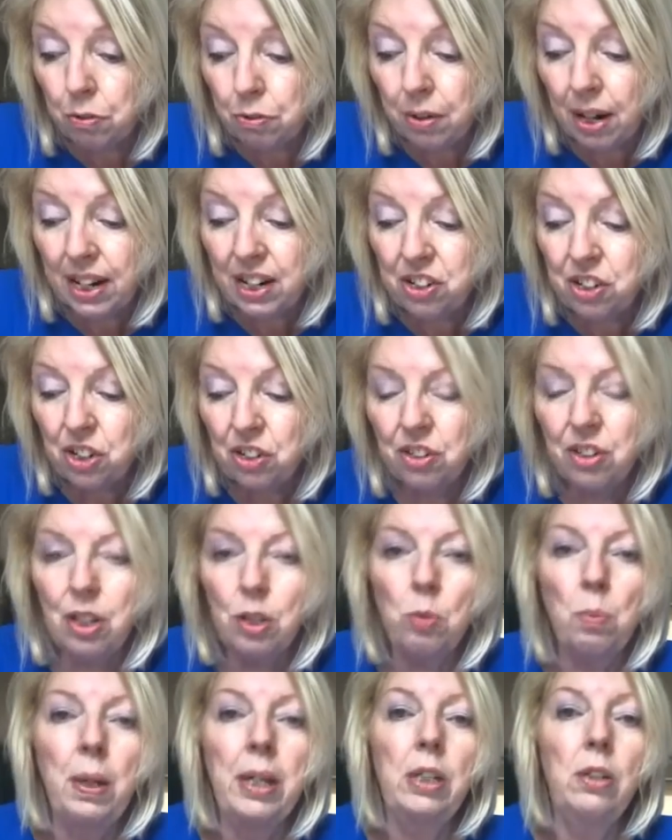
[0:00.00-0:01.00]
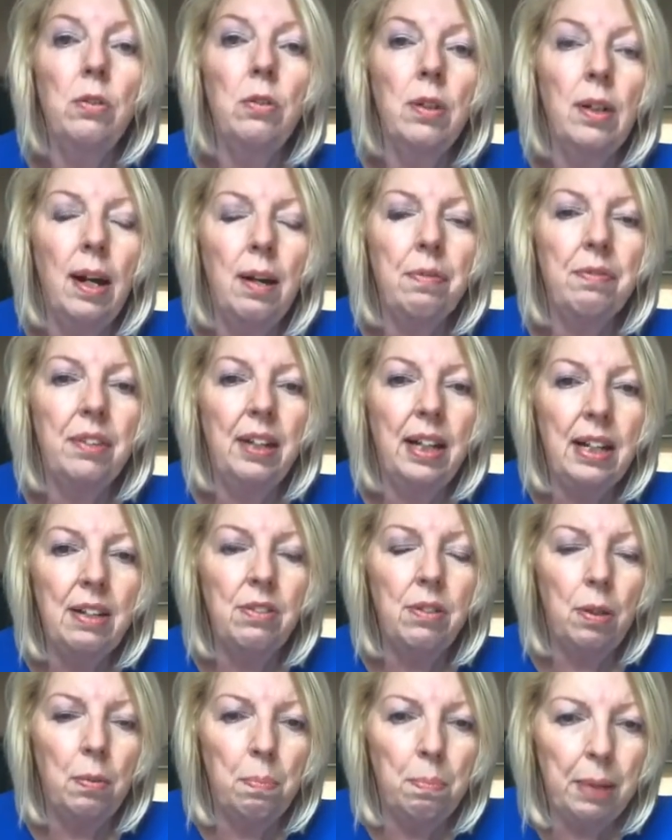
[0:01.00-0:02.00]
of righteousness when you loved
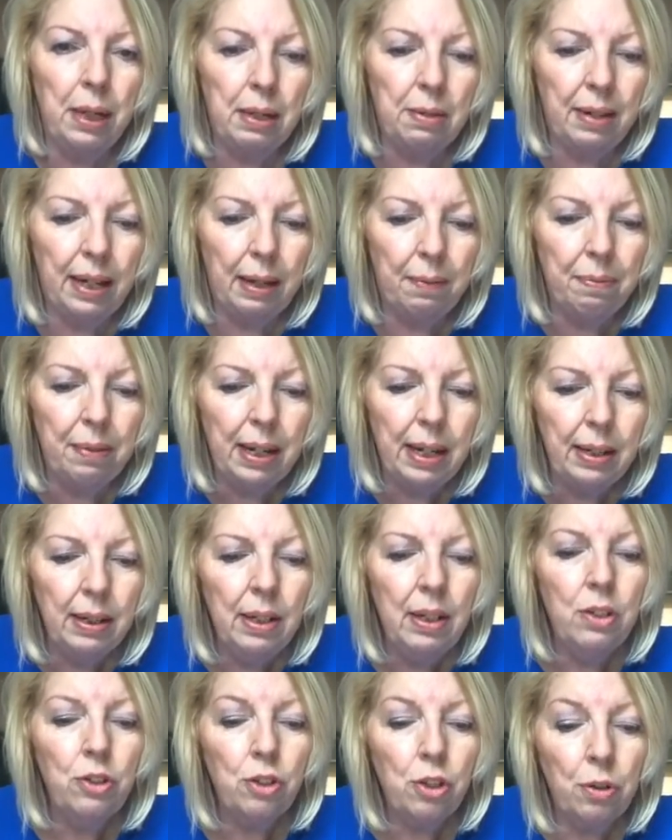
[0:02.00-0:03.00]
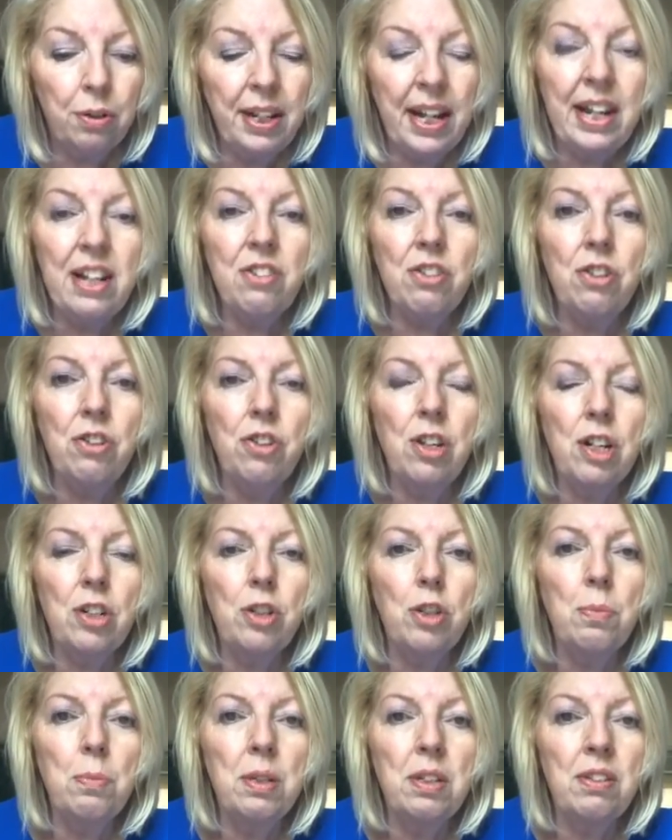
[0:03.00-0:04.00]
his appearing. So that is the
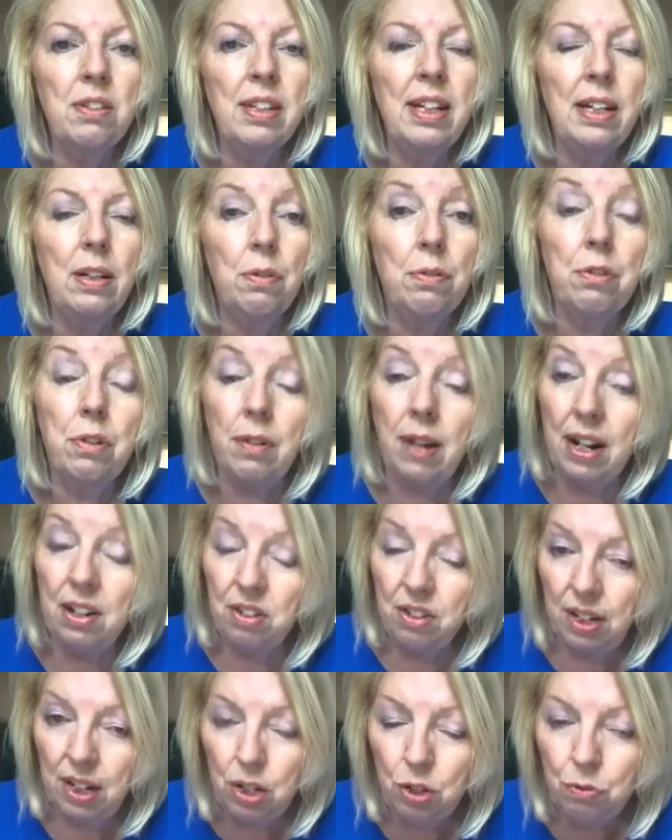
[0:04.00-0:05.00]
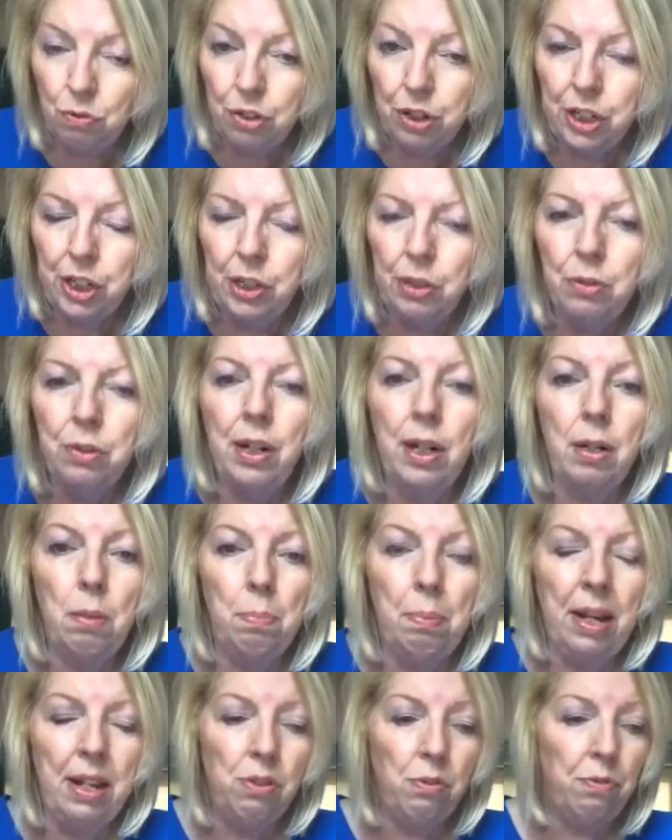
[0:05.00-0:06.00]
judgment seat of Christ. That is for you, not a
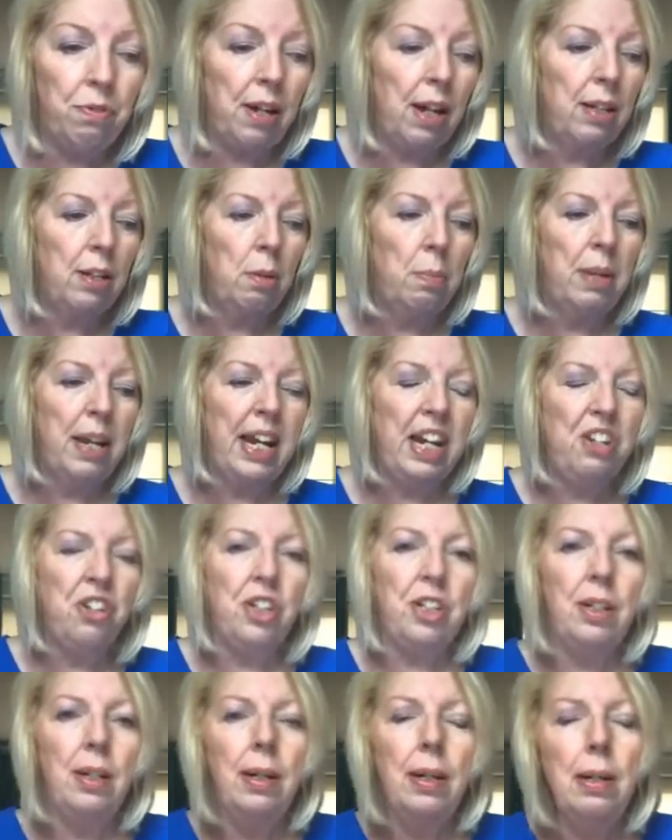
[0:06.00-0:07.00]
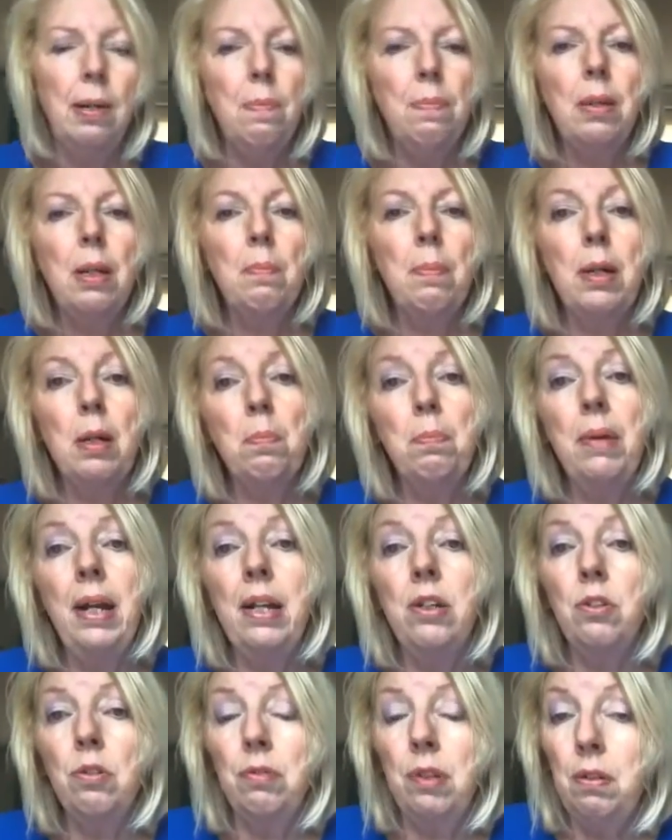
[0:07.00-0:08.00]
place of condemnation, but a
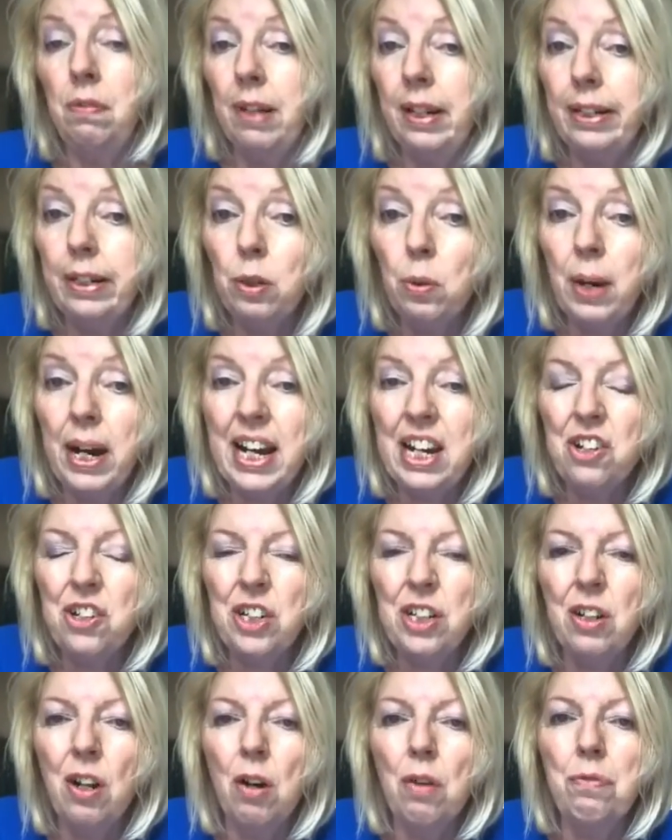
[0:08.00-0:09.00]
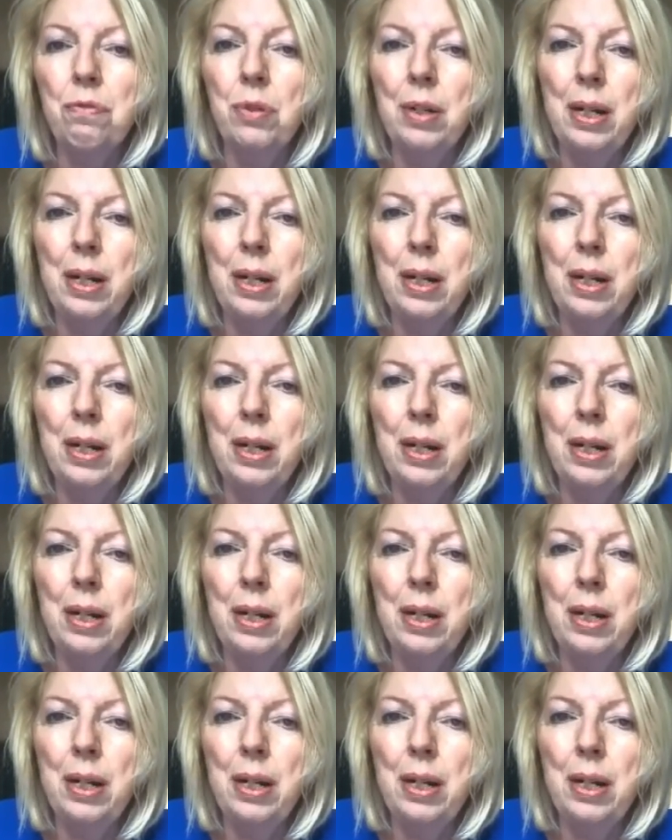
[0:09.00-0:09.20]
place of evaluation, of